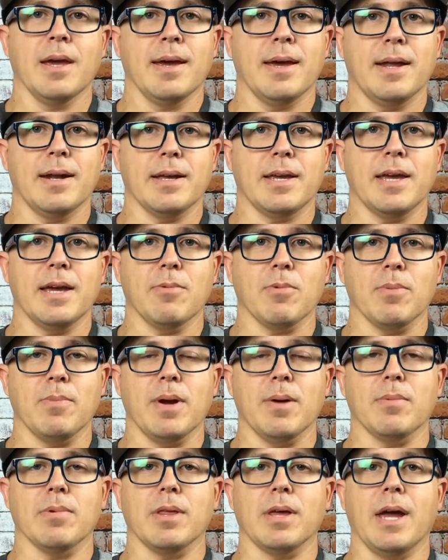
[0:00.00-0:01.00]
And again,
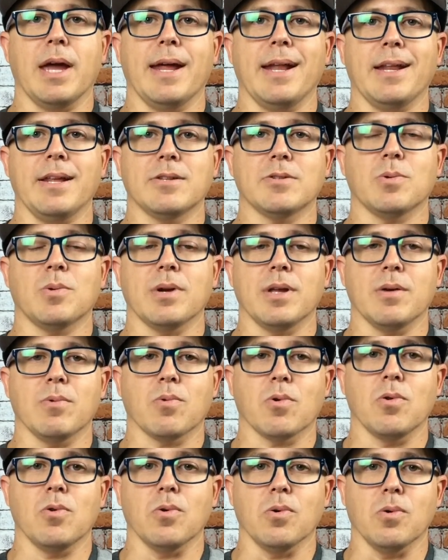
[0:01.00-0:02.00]
remember the 80-20
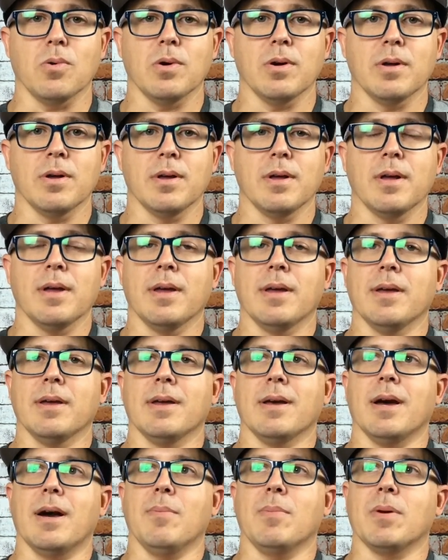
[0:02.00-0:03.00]
rule.
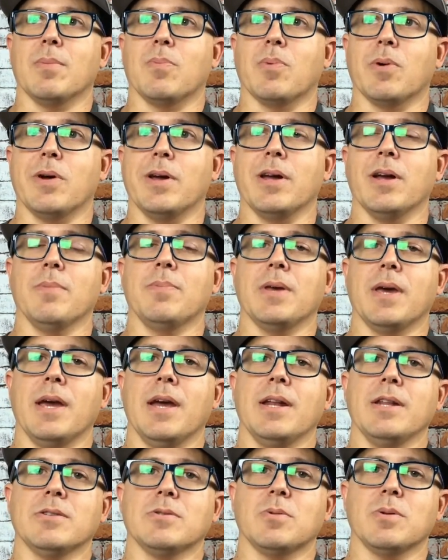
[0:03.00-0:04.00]
I'm going to bring up the
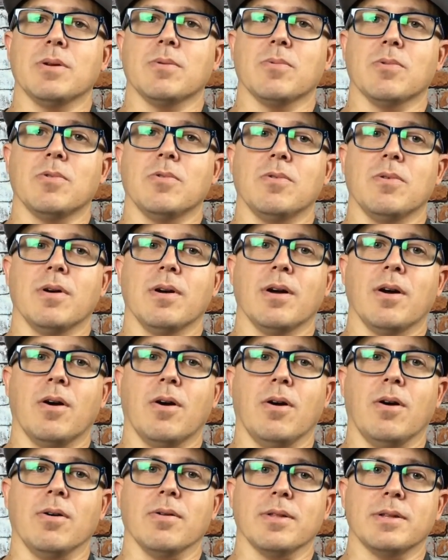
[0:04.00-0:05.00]
80-20 rule
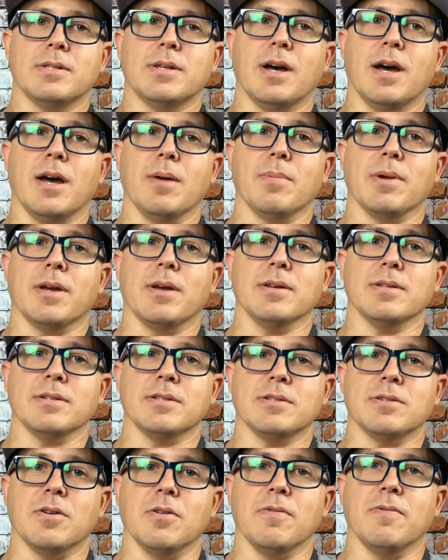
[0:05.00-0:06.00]
all the time because it's
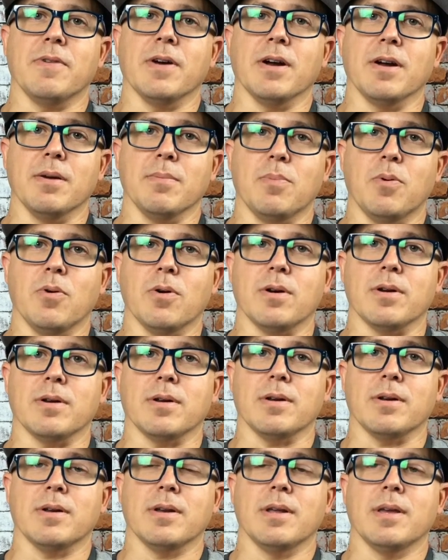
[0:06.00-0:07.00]
so very important.
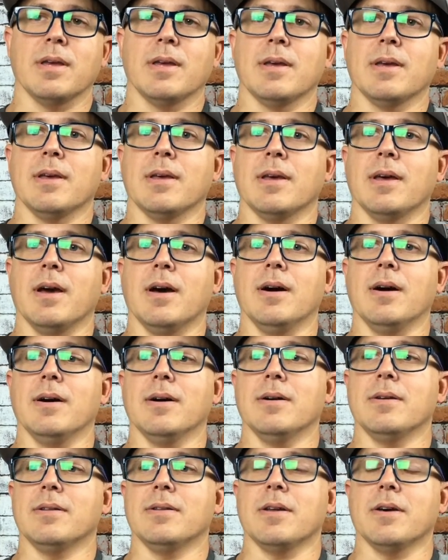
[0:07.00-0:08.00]

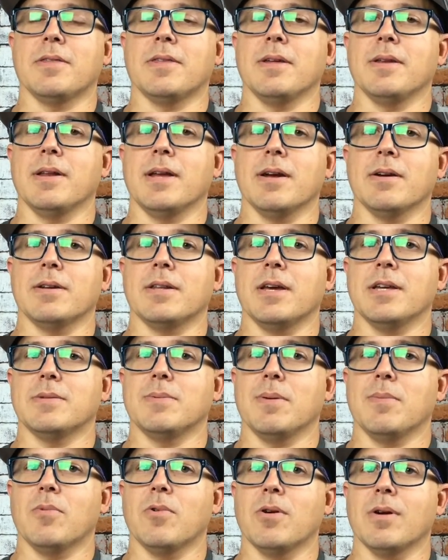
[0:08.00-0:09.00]
Nothing irritates
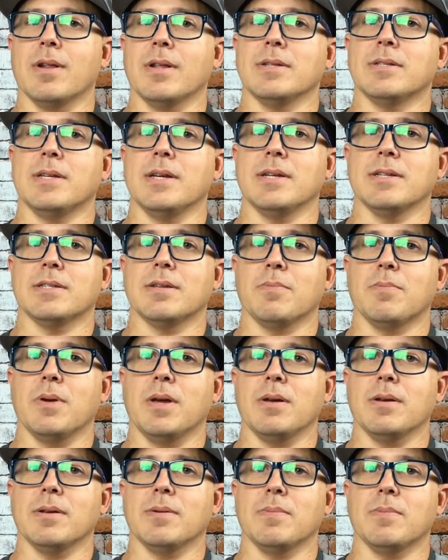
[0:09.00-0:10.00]
me more than seeing some
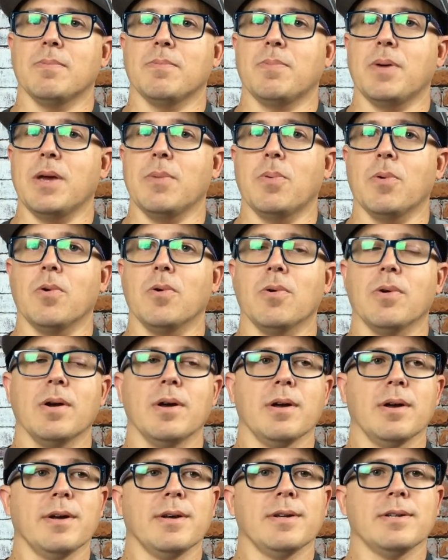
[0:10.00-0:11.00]
people
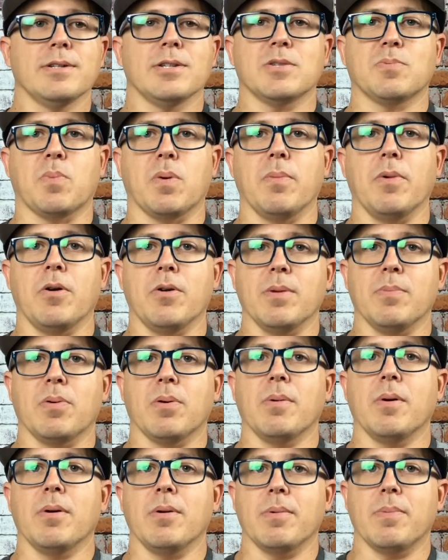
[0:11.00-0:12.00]
just
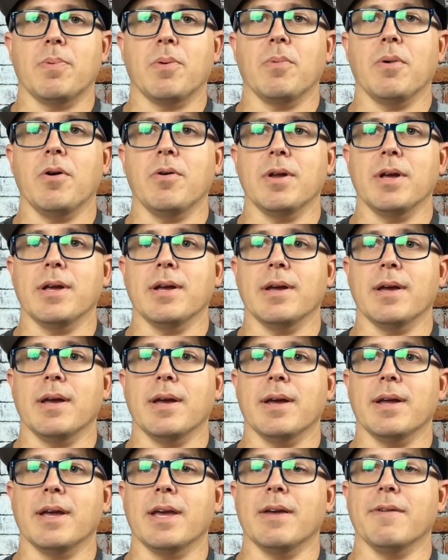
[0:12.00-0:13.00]
promoting,
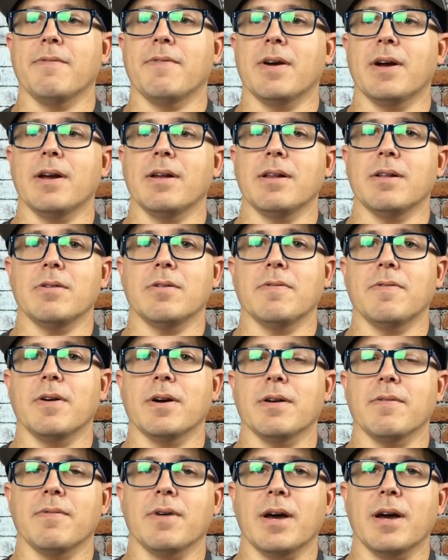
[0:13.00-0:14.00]
and give very little
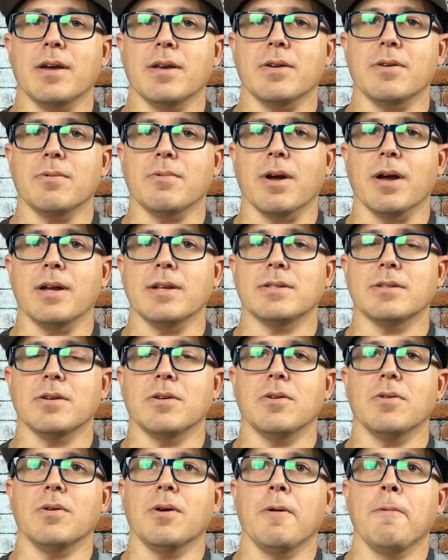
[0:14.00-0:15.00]
fucking value, right?
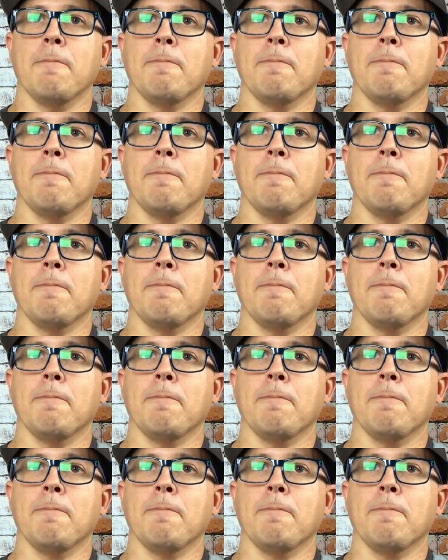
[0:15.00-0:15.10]
So